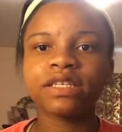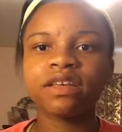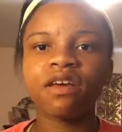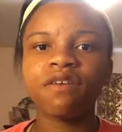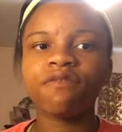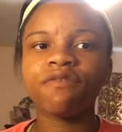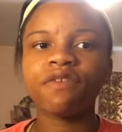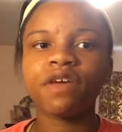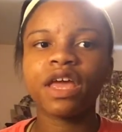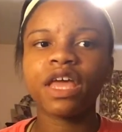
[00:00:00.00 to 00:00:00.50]

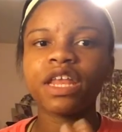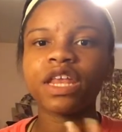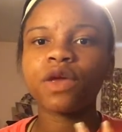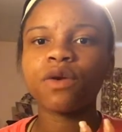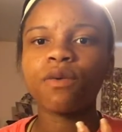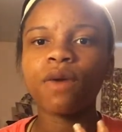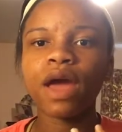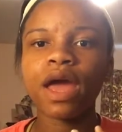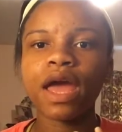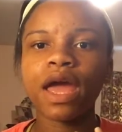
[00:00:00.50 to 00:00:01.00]
If any
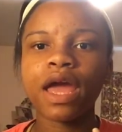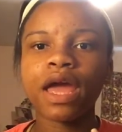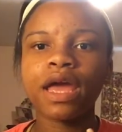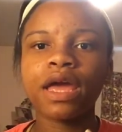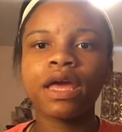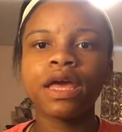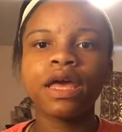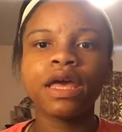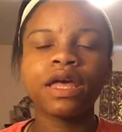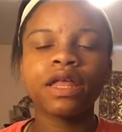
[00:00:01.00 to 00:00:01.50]
way
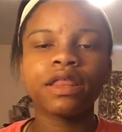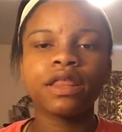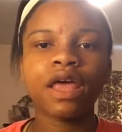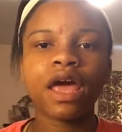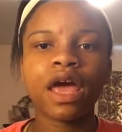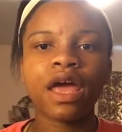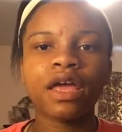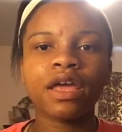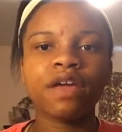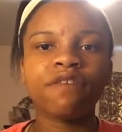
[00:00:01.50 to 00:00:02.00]

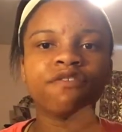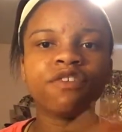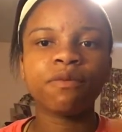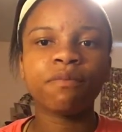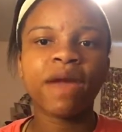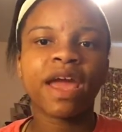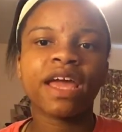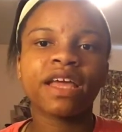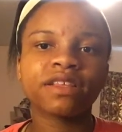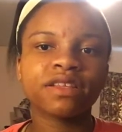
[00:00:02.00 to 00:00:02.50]
that if your
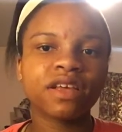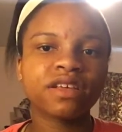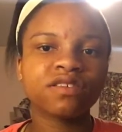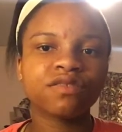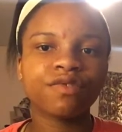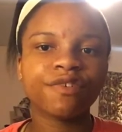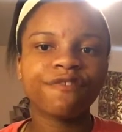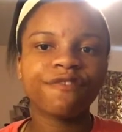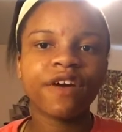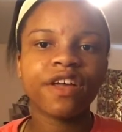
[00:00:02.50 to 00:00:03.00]
bank doesn't
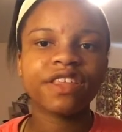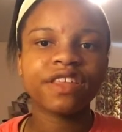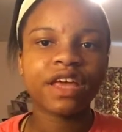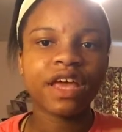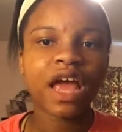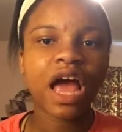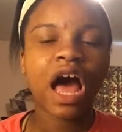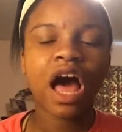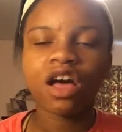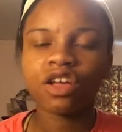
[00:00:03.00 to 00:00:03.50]
refund it,
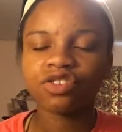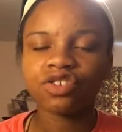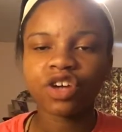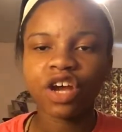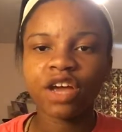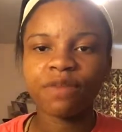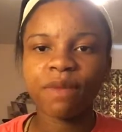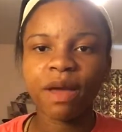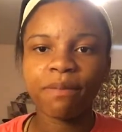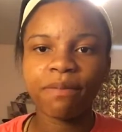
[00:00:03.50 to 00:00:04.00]
I'll
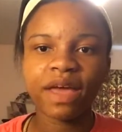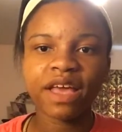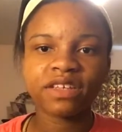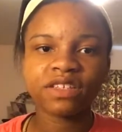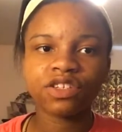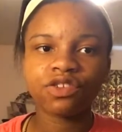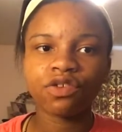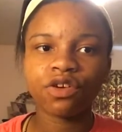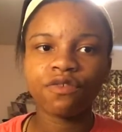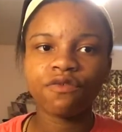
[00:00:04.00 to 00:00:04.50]
try my
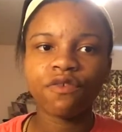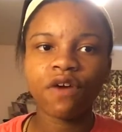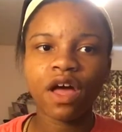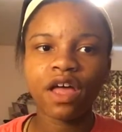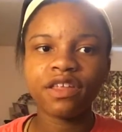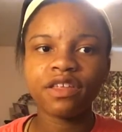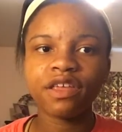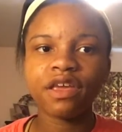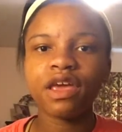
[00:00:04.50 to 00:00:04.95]
best to refund